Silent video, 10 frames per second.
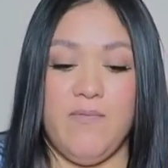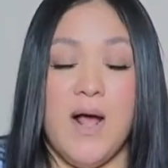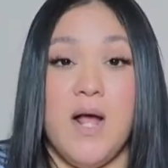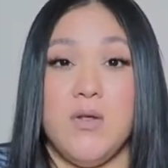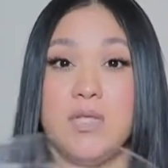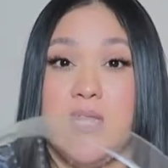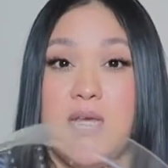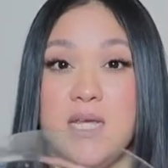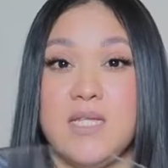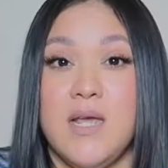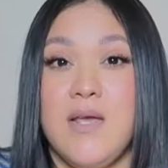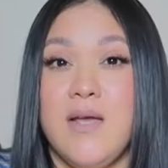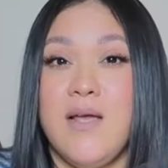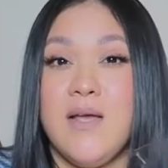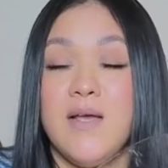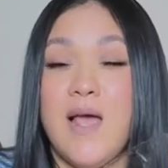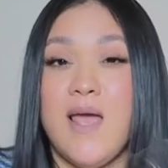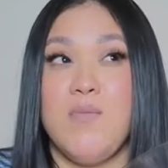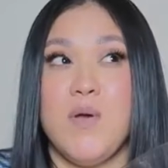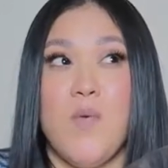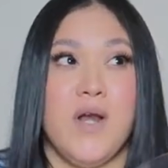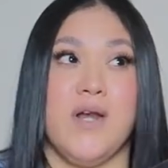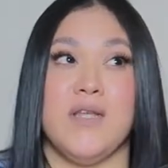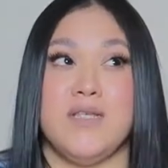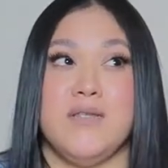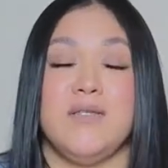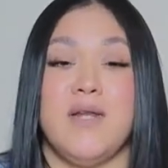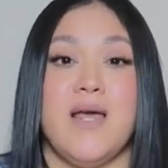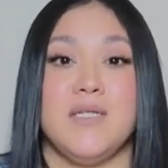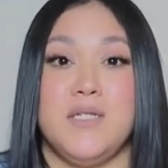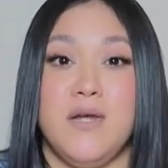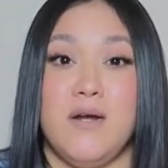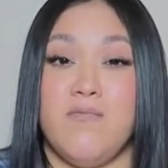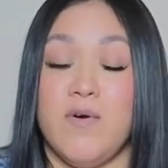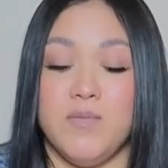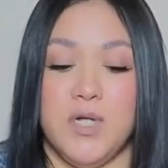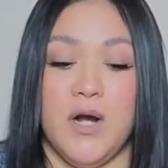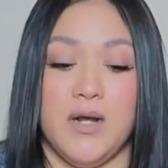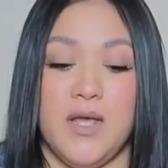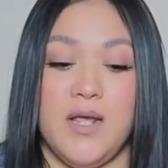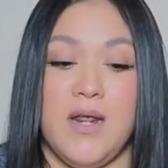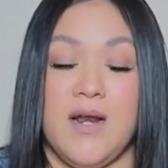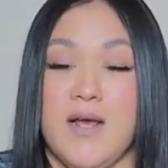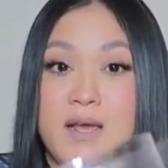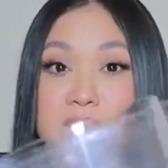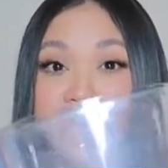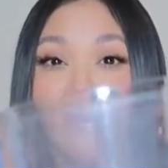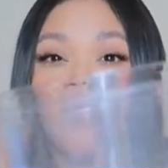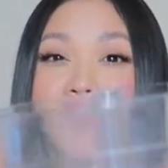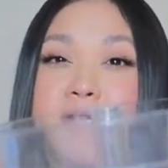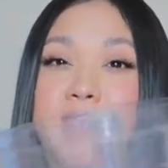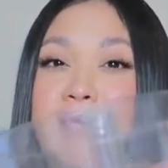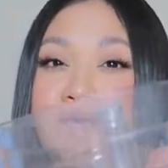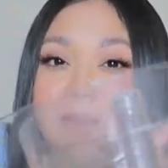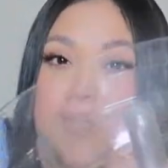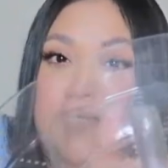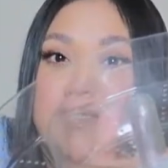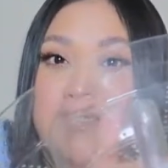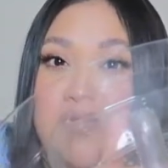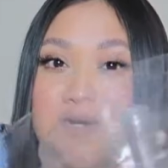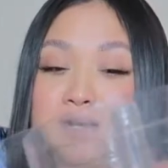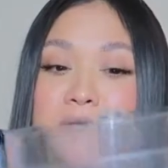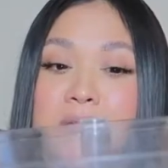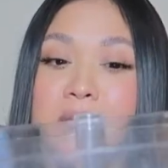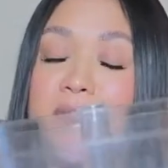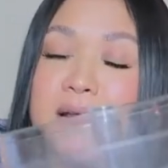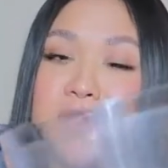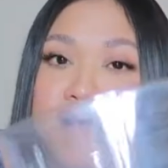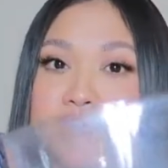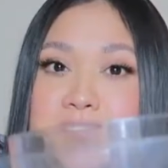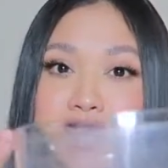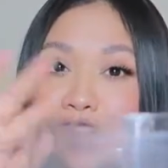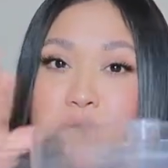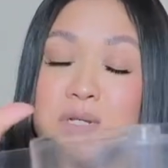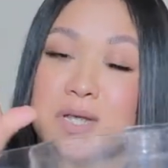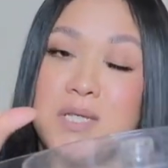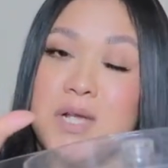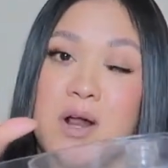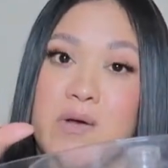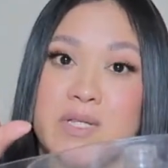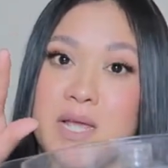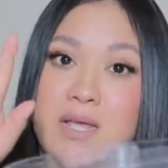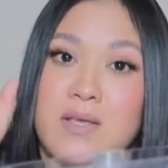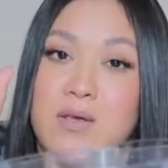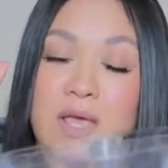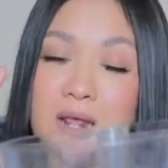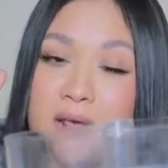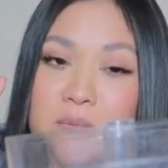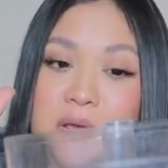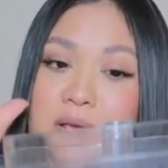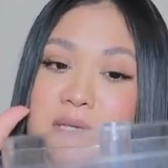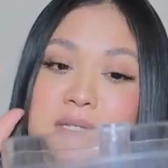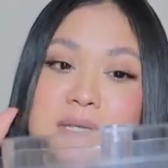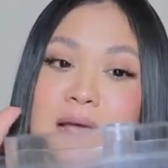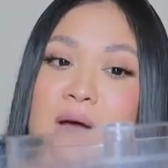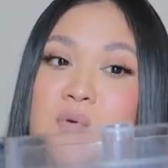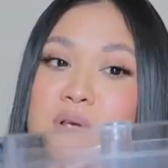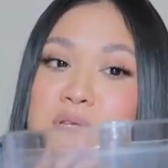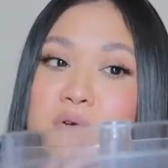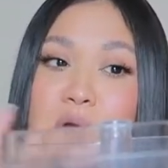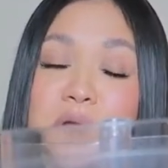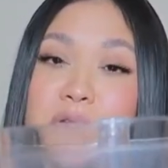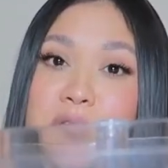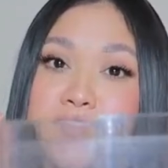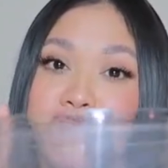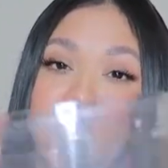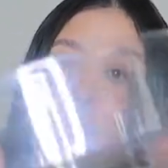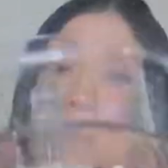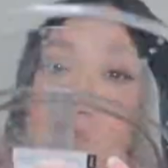found these. I've been wanting it since last year from Target, and I found it this year, and I was like, as soon as I saw it, I was like, get it, because I was going crazy for it.